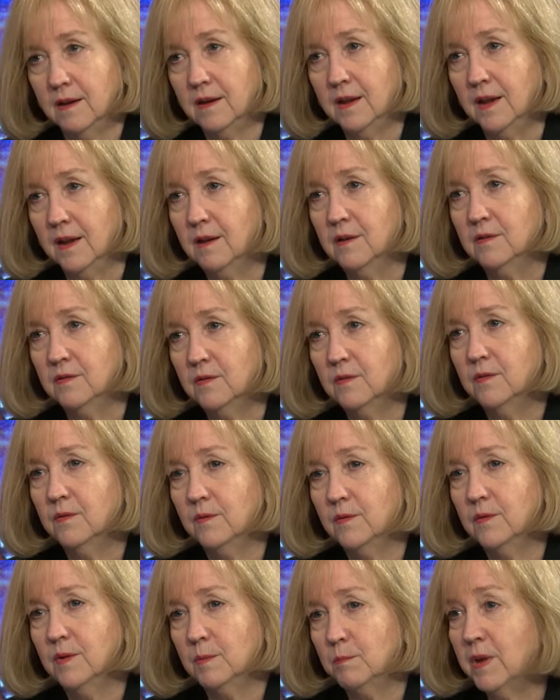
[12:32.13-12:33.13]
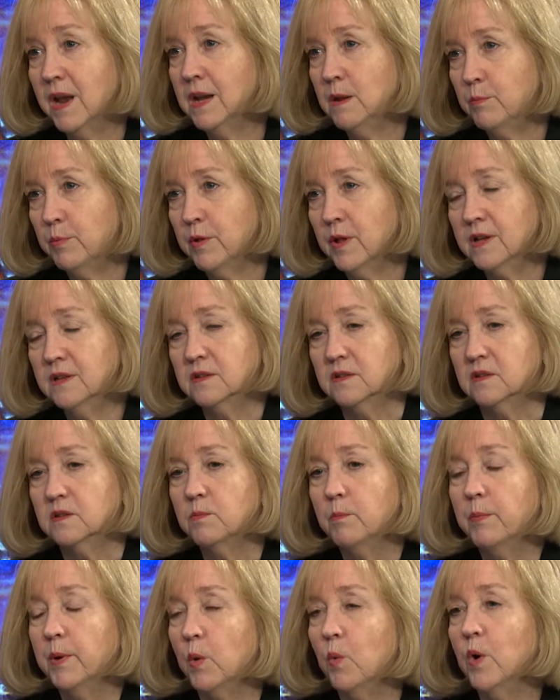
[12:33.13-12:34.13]
in many places,
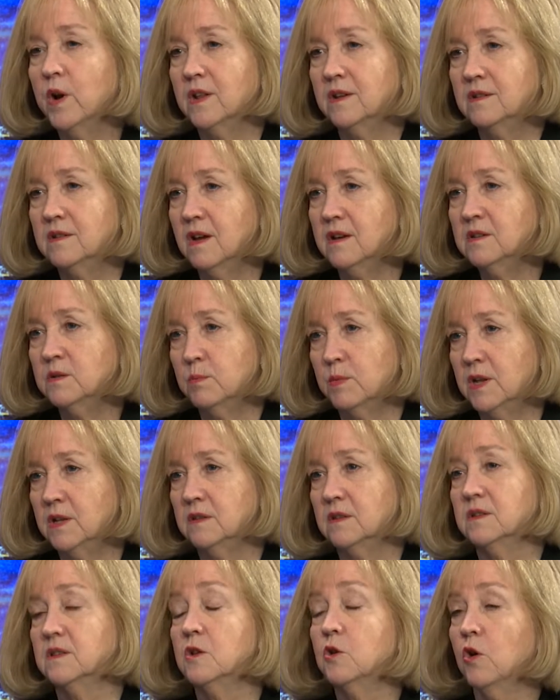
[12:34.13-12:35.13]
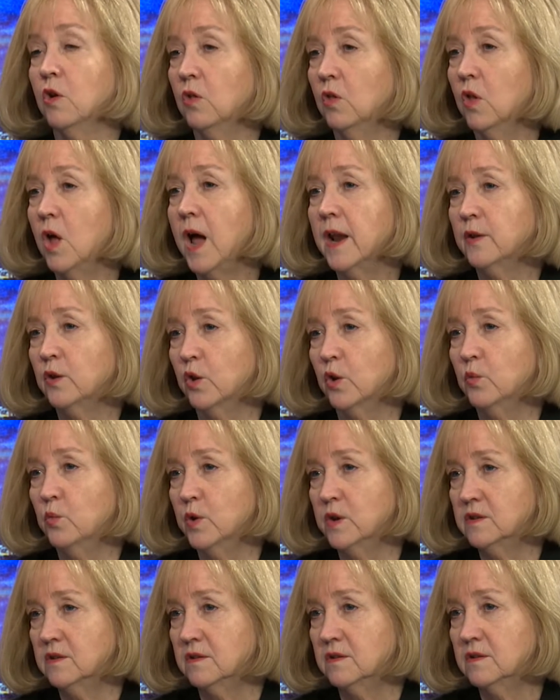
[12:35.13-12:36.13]
but what it does mean is there are a lot of good
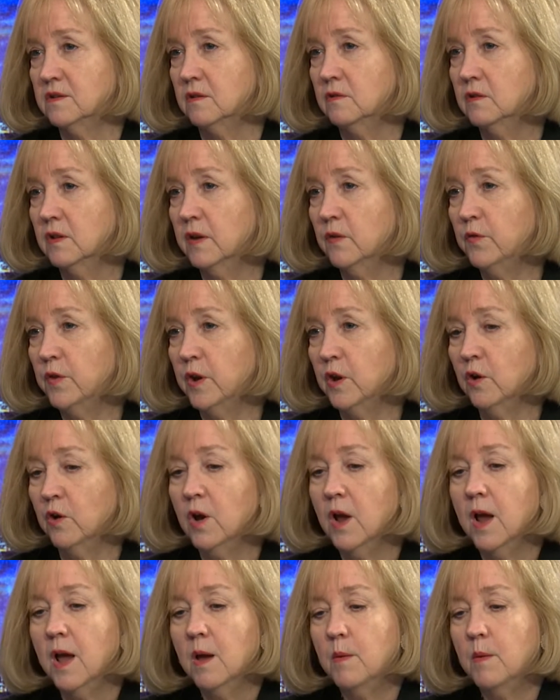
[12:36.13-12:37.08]
reasons to live here.